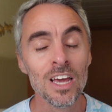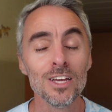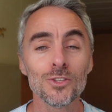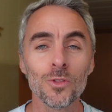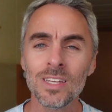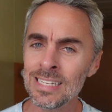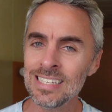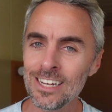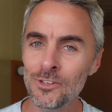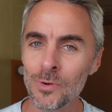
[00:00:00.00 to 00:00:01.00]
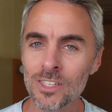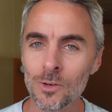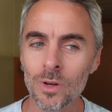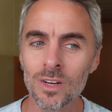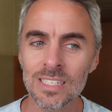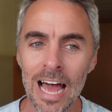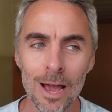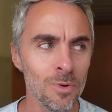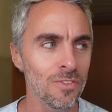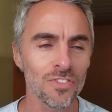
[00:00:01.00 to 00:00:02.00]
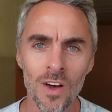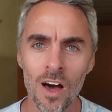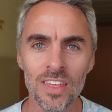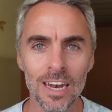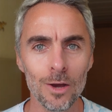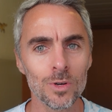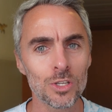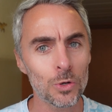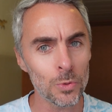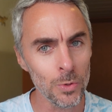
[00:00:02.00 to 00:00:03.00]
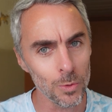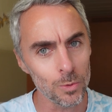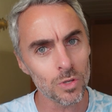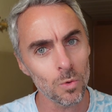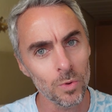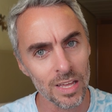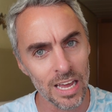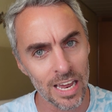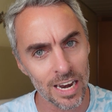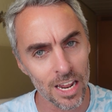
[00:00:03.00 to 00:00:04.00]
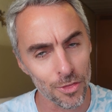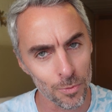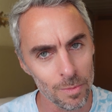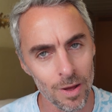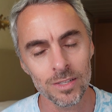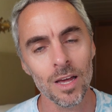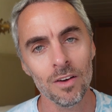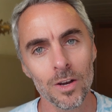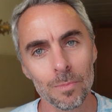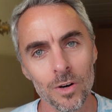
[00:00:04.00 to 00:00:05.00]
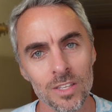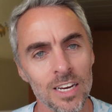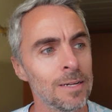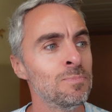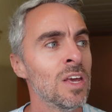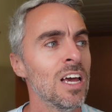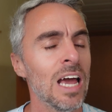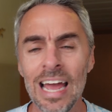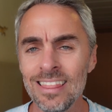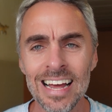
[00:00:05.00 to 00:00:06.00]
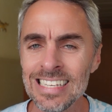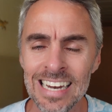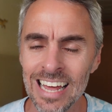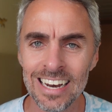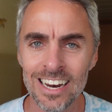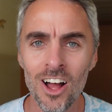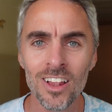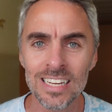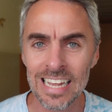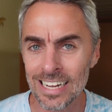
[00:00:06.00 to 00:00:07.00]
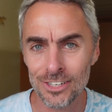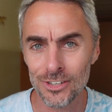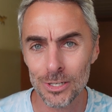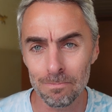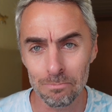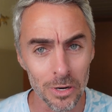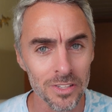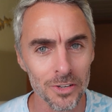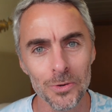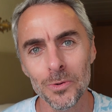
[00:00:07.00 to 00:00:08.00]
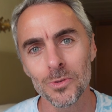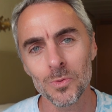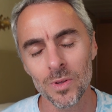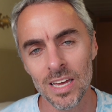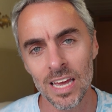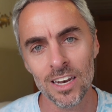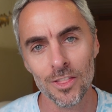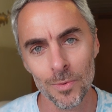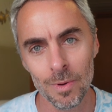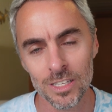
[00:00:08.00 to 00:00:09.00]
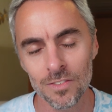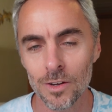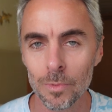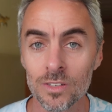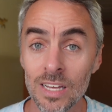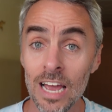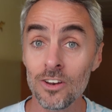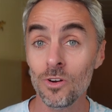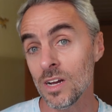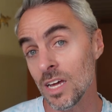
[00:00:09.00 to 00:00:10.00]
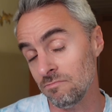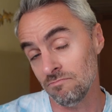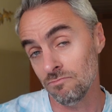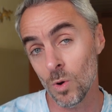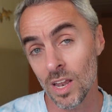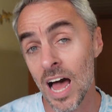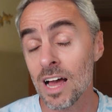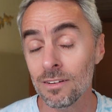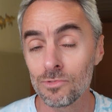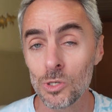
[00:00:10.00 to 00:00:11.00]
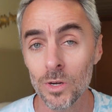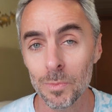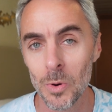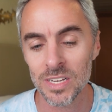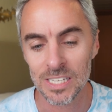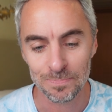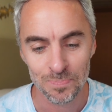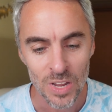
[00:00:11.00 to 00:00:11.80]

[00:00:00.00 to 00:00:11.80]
So this is an interesting one because I would have thought that it was cruise within 3 months of your birthday, and that's not it at all. It's actually just book the cruise within 3 months of your birthday and you'll get, voila, 200 points.